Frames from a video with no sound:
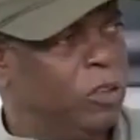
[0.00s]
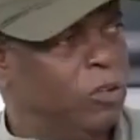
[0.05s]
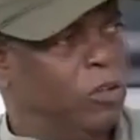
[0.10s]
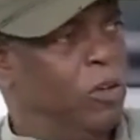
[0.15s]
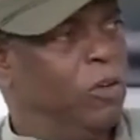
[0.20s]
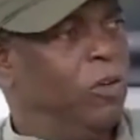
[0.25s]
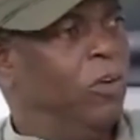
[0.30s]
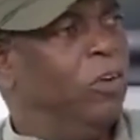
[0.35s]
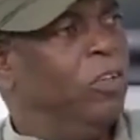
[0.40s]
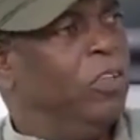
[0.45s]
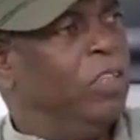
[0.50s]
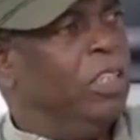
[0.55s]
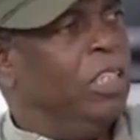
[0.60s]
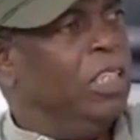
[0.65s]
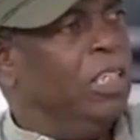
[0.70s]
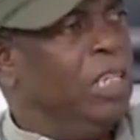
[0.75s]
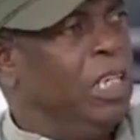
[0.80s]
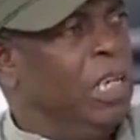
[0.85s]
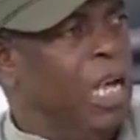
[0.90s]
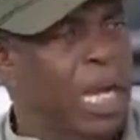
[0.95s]
you're gone.
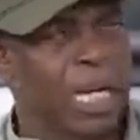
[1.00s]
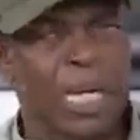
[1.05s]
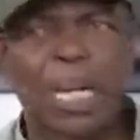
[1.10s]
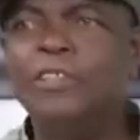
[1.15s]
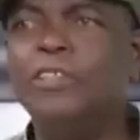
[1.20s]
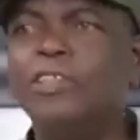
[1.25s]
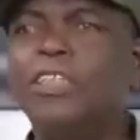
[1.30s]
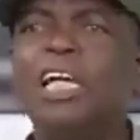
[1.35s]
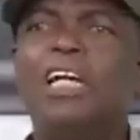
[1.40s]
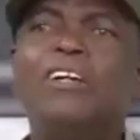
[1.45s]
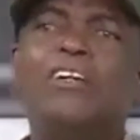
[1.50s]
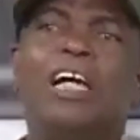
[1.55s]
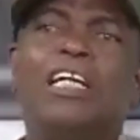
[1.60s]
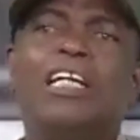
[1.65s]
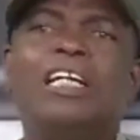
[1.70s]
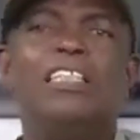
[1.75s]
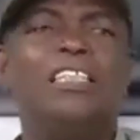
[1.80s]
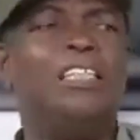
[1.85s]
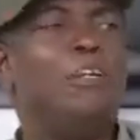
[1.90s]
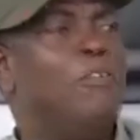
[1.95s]
And then you turn
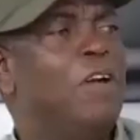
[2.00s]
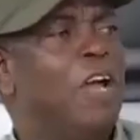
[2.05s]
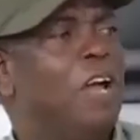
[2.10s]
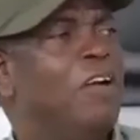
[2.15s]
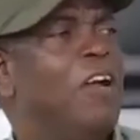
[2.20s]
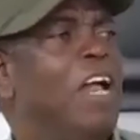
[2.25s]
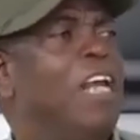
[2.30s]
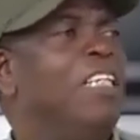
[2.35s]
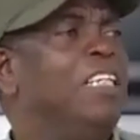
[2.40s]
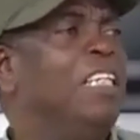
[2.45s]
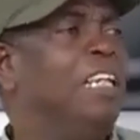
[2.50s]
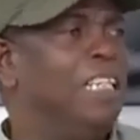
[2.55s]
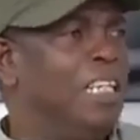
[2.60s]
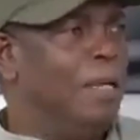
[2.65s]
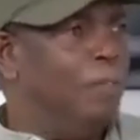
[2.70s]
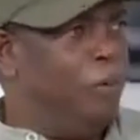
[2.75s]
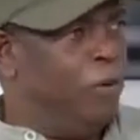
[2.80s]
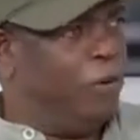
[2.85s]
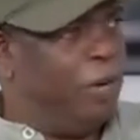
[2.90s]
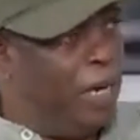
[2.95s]
around and say, we are running a
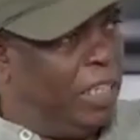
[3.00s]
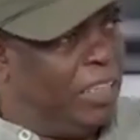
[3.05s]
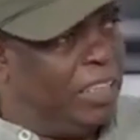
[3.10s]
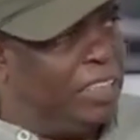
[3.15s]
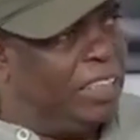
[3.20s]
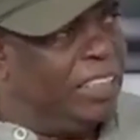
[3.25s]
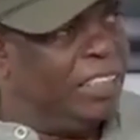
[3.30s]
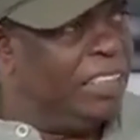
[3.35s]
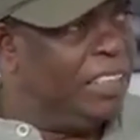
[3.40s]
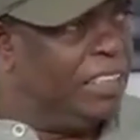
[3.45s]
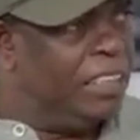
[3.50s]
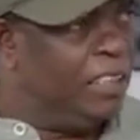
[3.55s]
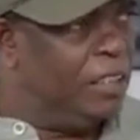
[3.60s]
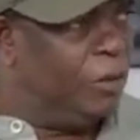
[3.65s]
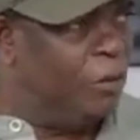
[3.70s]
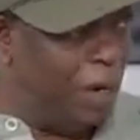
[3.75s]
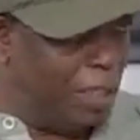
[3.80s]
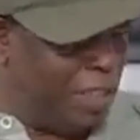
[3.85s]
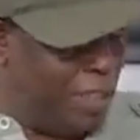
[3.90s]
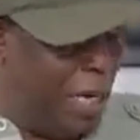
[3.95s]
democracy.
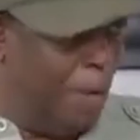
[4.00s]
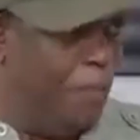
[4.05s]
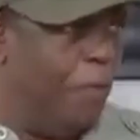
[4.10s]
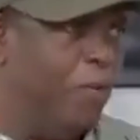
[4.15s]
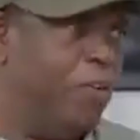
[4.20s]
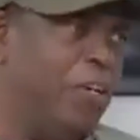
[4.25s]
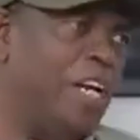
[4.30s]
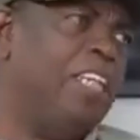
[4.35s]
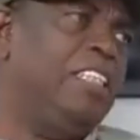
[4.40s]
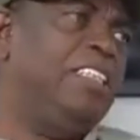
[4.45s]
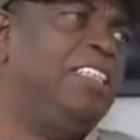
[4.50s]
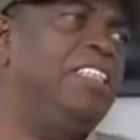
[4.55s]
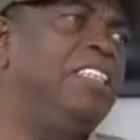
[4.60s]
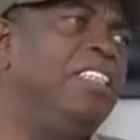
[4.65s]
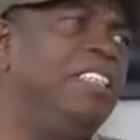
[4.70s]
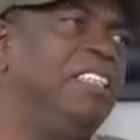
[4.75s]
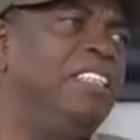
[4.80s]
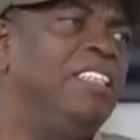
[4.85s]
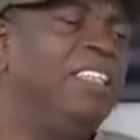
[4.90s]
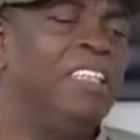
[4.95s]
What
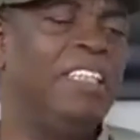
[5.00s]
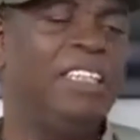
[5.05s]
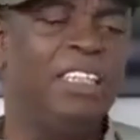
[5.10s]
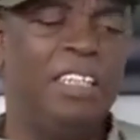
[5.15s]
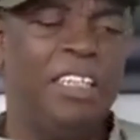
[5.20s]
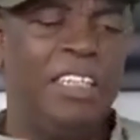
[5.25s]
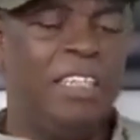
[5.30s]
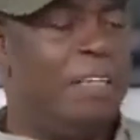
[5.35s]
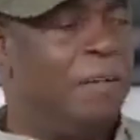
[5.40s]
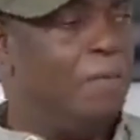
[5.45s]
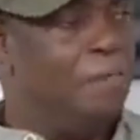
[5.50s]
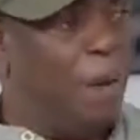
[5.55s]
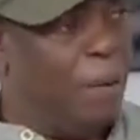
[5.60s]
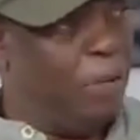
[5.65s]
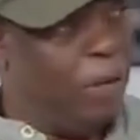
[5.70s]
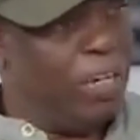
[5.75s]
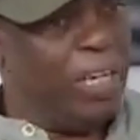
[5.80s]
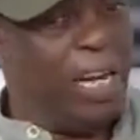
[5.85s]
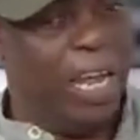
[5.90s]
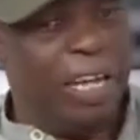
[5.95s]
democracy? My
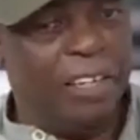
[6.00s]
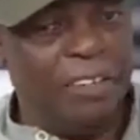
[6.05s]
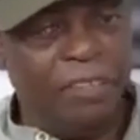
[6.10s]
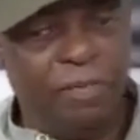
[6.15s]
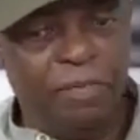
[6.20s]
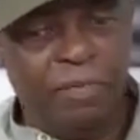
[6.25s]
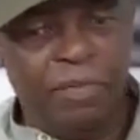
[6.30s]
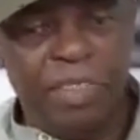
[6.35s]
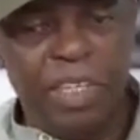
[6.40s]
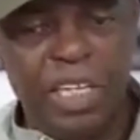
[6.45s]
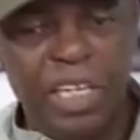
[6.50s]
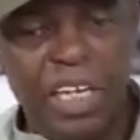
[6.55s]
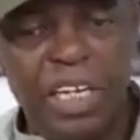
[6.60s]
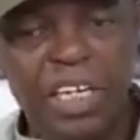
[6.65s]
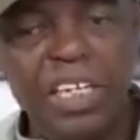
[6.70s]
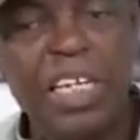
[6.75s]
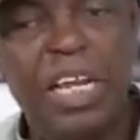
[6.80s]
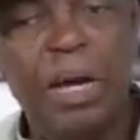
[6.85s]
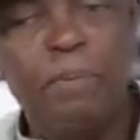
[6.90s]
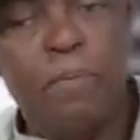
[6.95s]
brother,
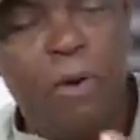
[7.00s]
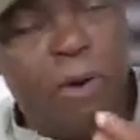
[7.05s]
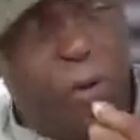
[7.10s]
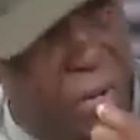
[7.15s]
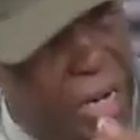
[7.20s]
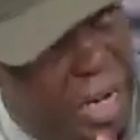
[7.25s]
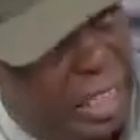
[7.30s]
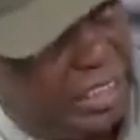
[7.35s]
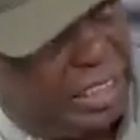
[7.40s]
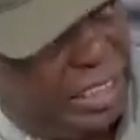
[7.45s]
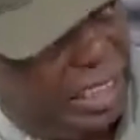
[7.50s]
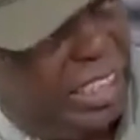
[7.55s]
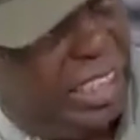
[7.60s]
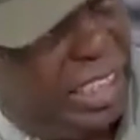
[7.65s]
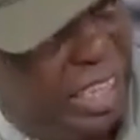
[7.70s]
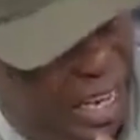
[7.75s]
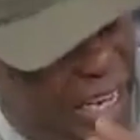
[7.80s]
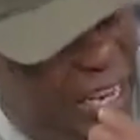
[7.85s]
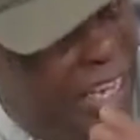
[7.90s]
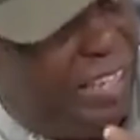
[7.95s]
democracy,
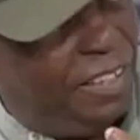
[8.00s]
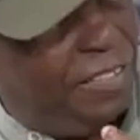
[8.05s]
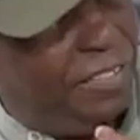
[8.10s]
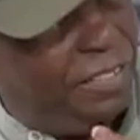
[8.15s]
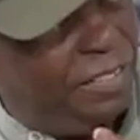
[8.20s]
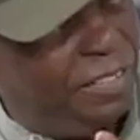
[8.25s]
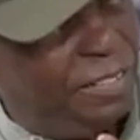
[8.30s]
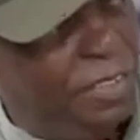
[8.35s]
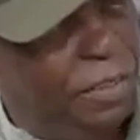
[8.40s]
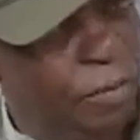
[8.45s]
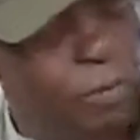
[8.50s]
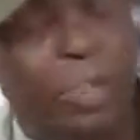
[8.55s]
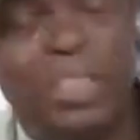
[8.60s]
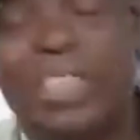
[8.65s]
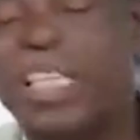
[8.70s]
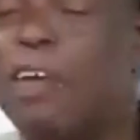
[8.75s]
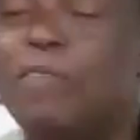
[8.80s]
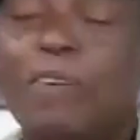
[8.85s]
whatever